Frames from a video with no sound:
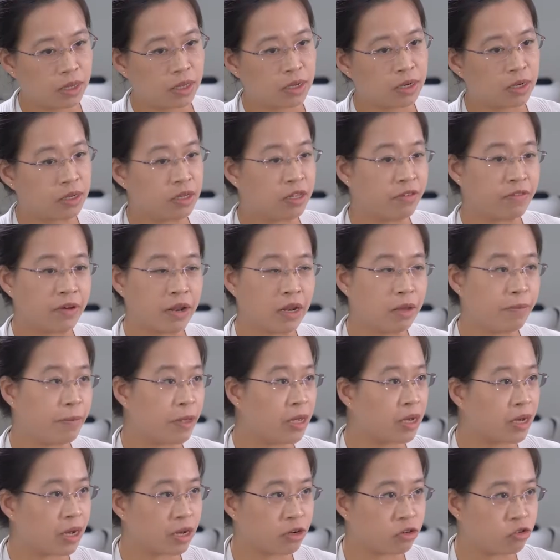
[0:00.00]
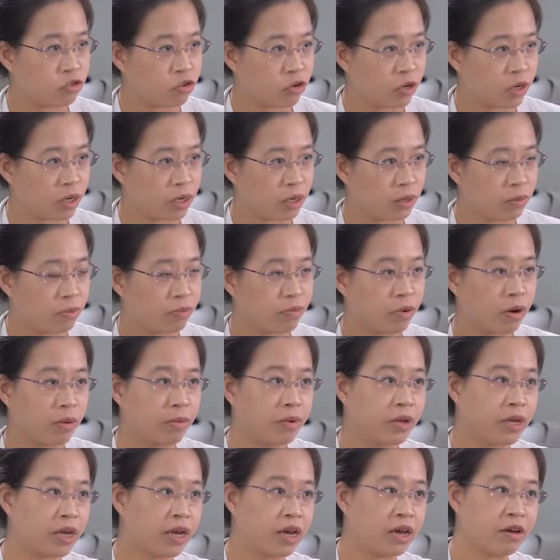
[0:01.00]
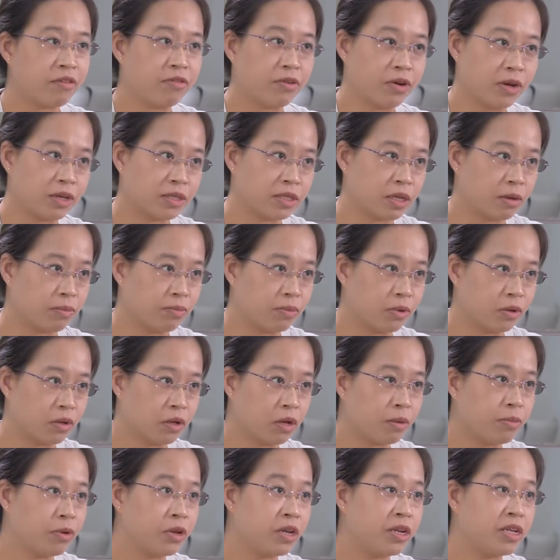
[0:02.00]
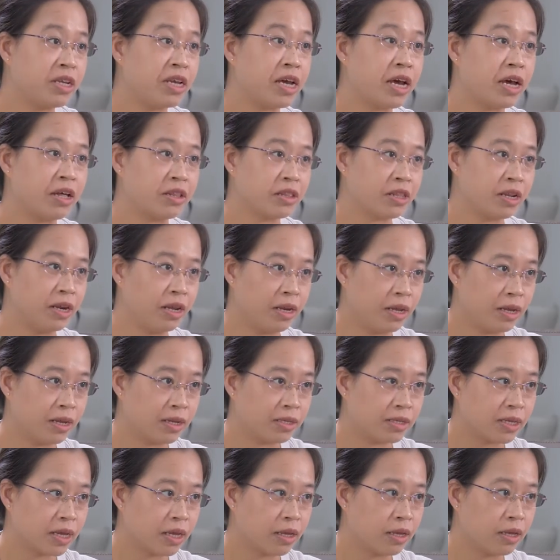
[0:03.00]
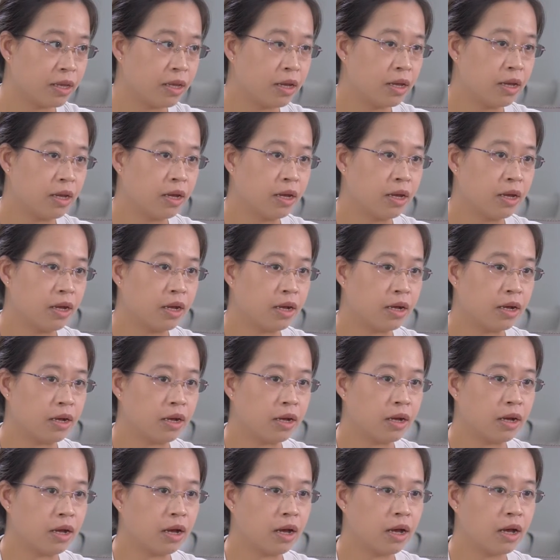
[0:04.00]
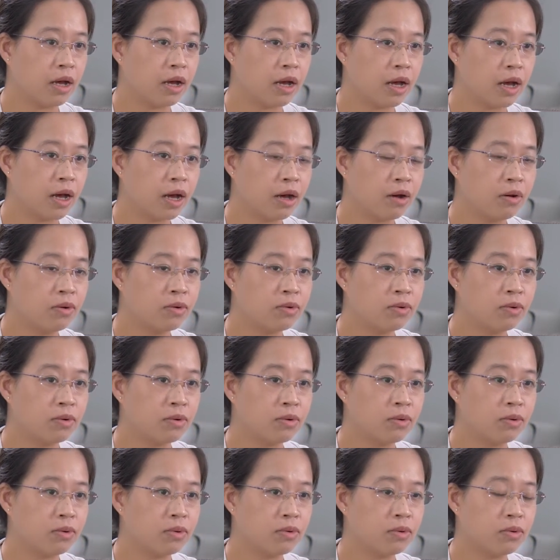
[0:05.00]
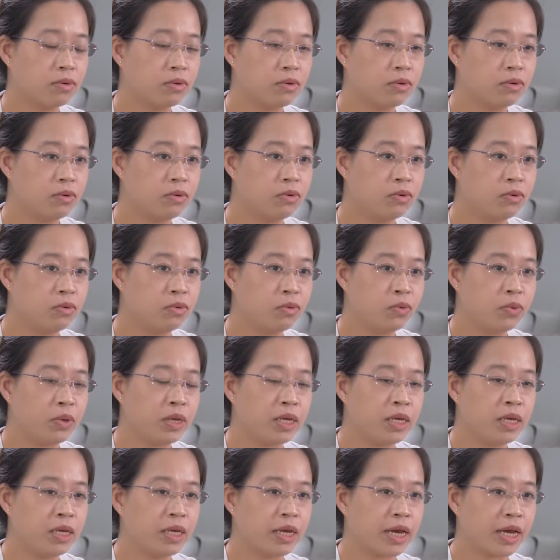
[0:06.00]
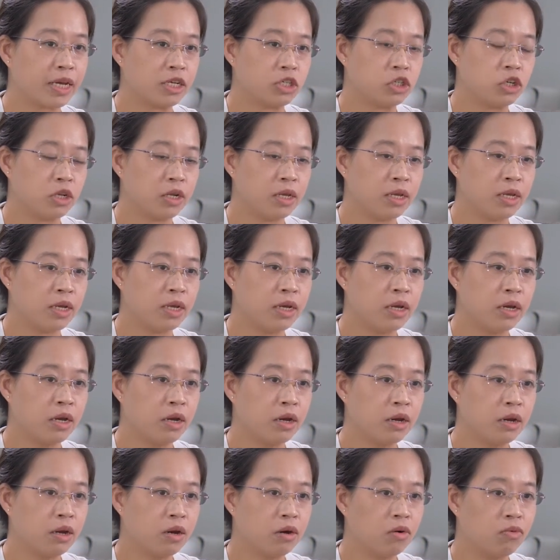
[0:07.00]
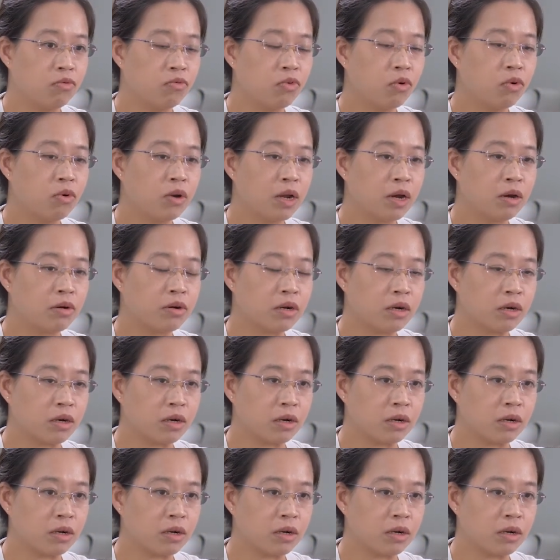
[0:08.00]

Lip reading: in a developing country, primary care, for example, community health clinics, how do we actually roll out,